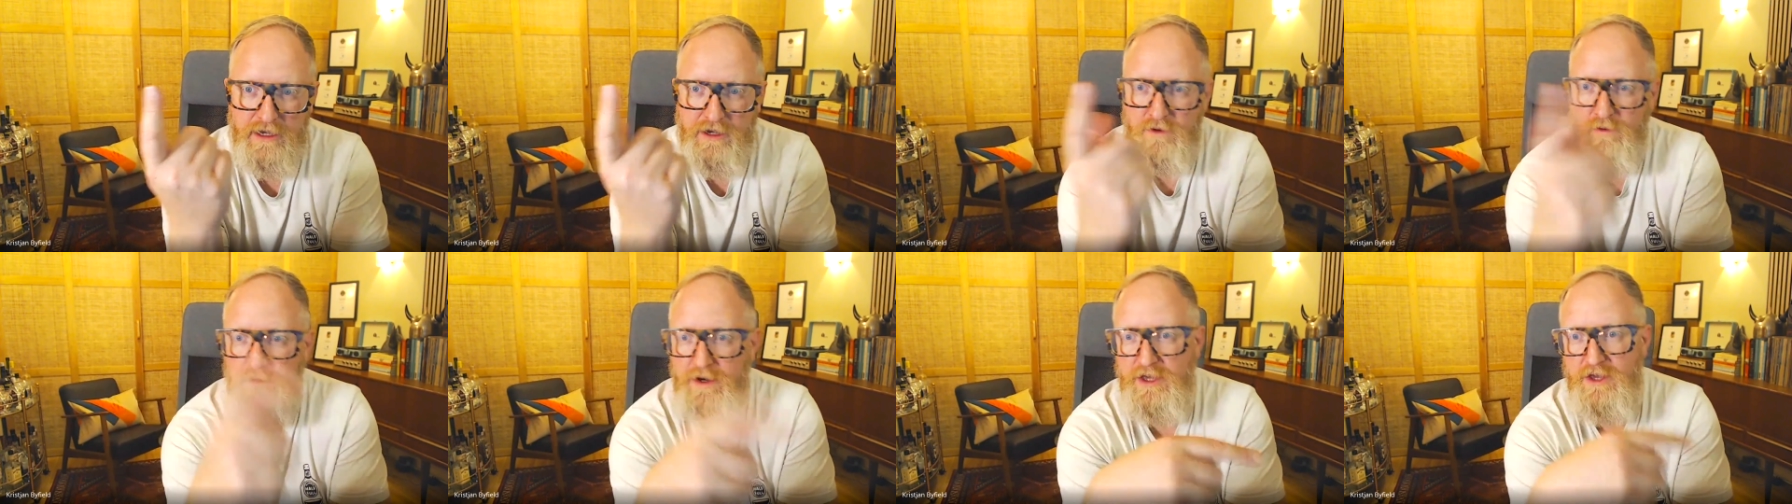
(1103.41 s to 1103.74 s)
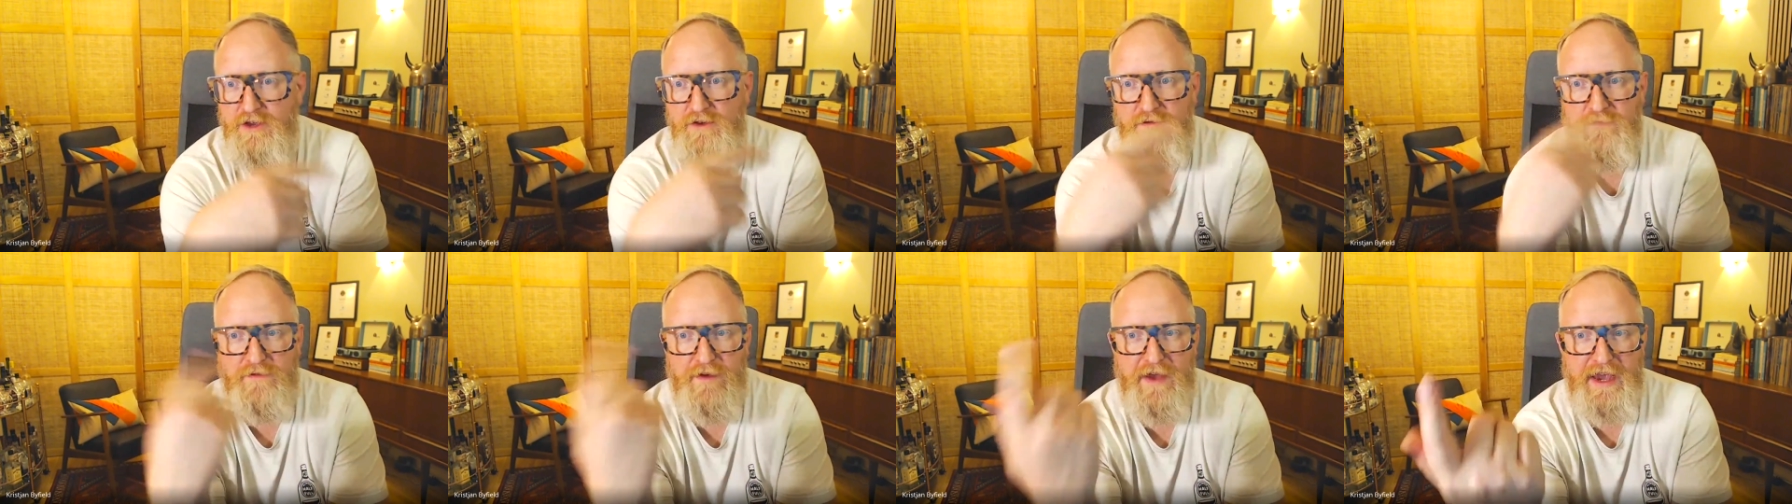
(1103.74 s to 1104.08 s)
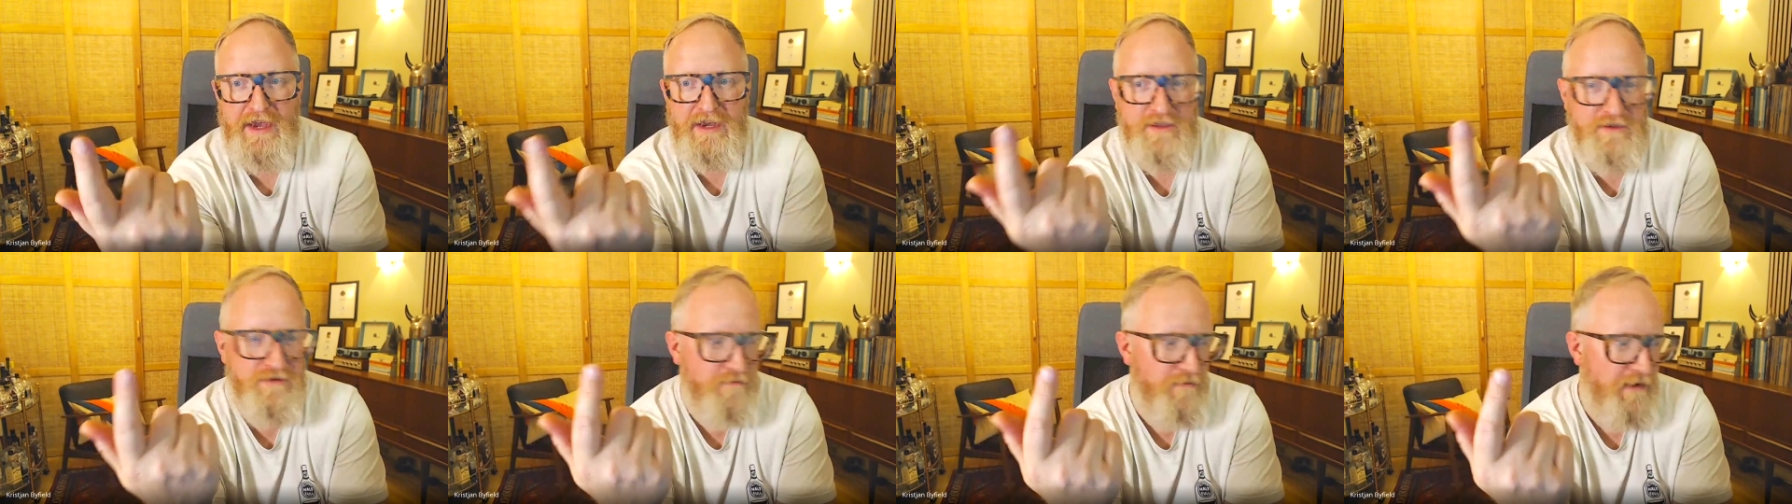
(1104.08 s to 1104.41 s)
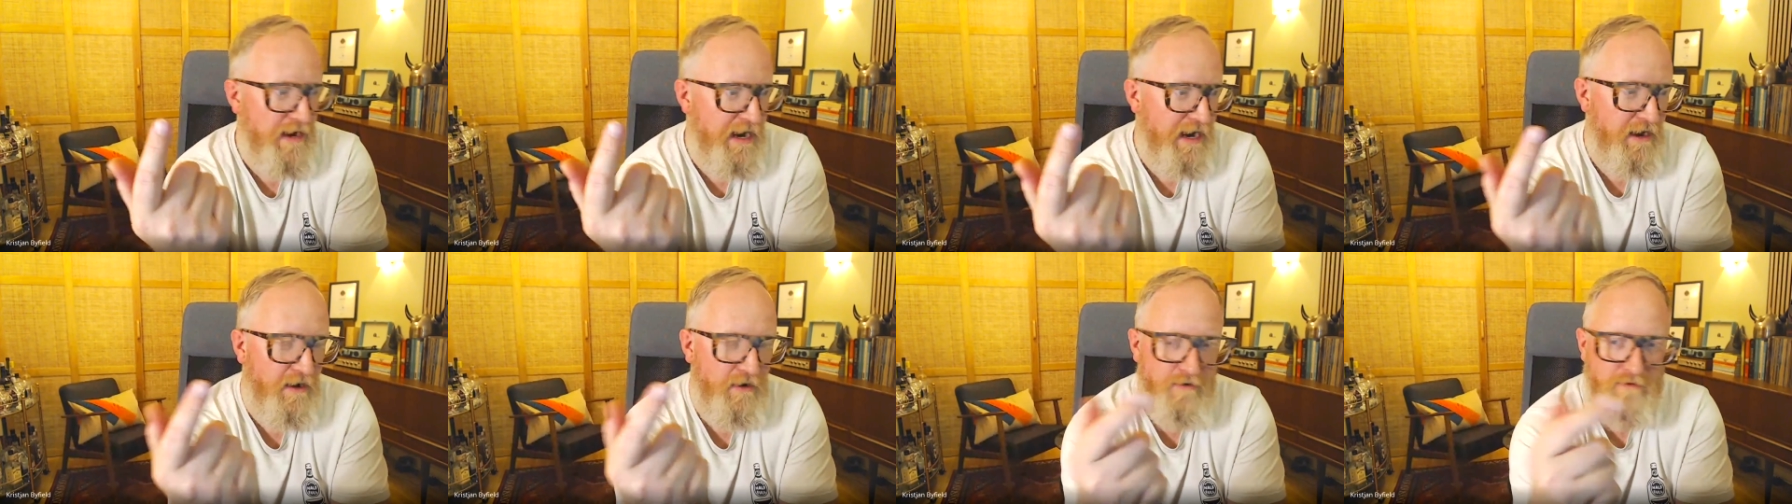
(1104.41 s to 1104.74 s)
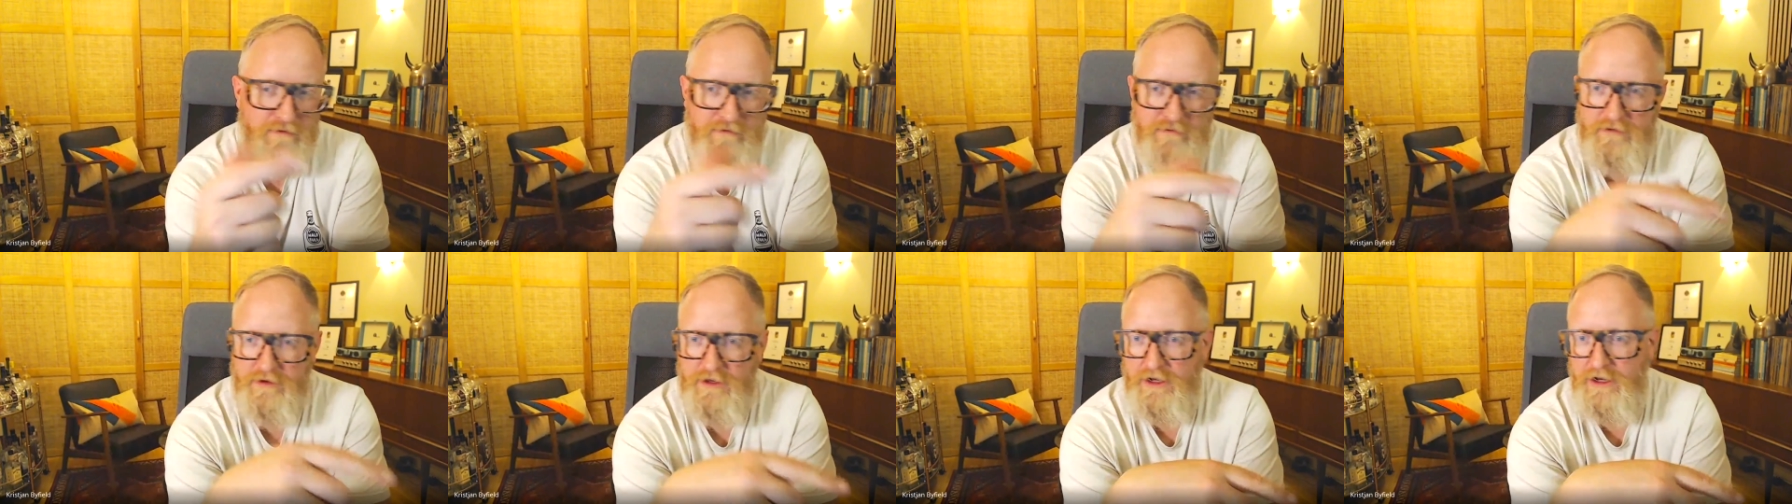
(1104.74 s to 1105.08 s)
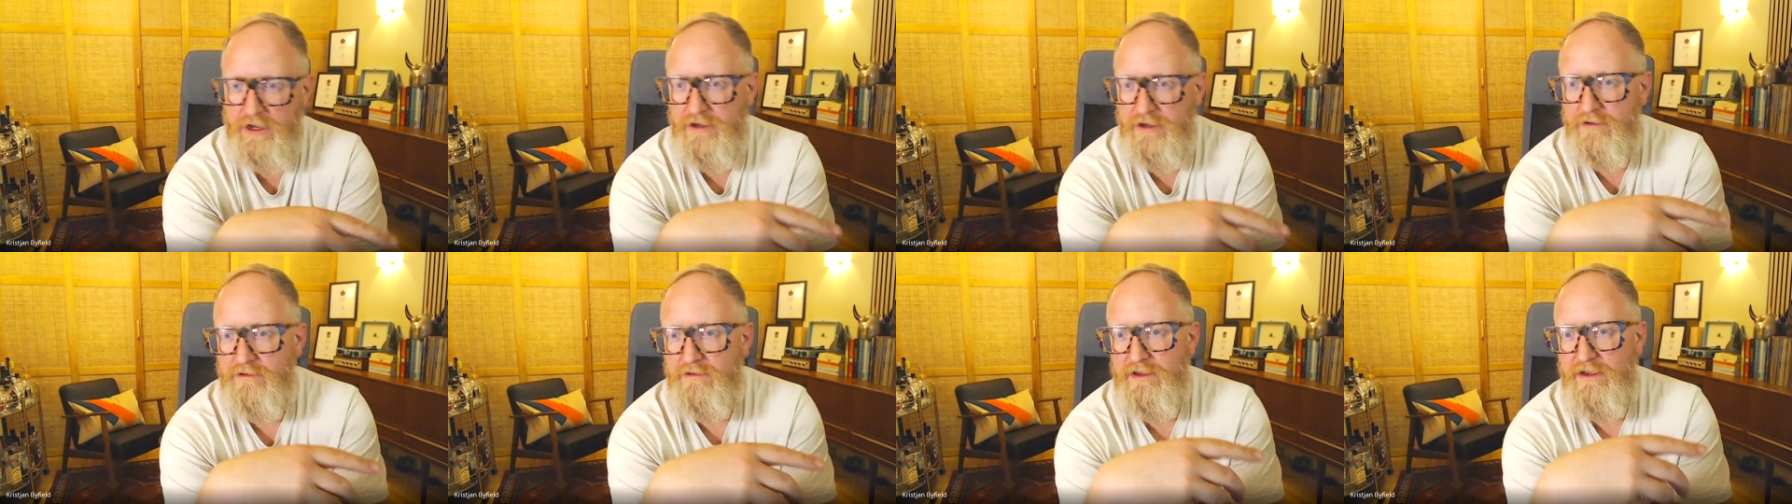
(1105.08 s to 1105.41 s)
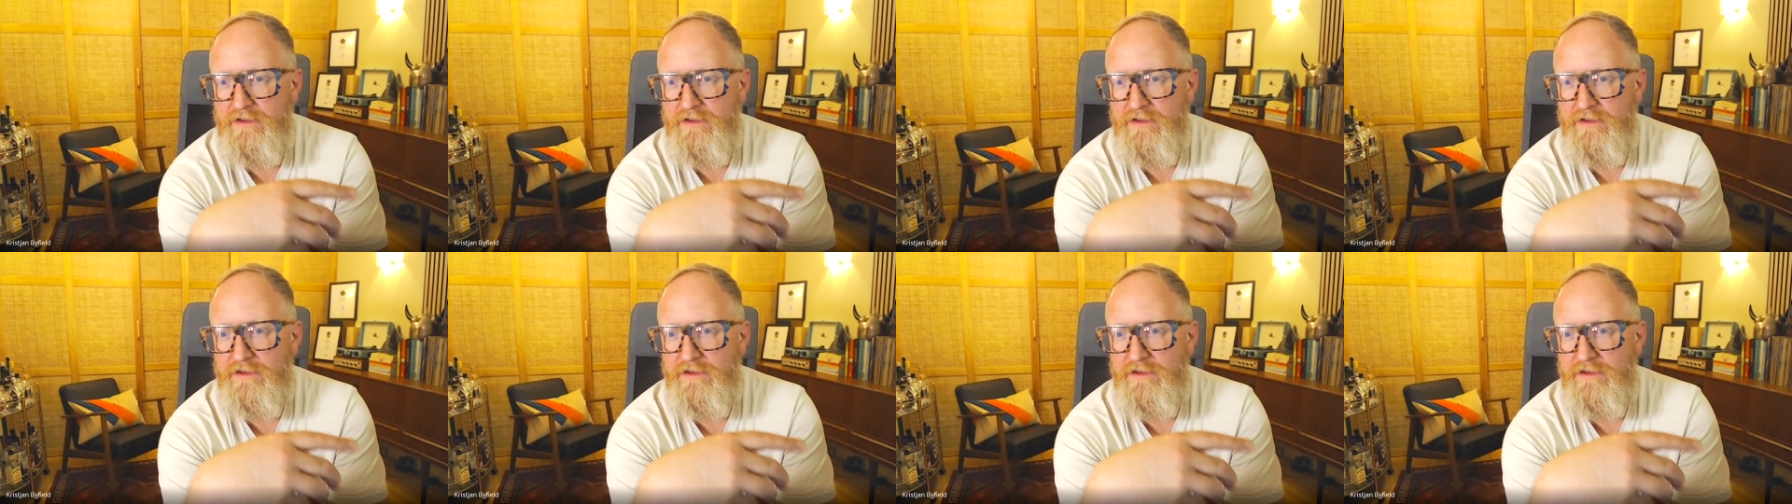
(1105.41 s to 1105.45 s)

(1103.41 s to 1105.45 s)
when you factor out, you know,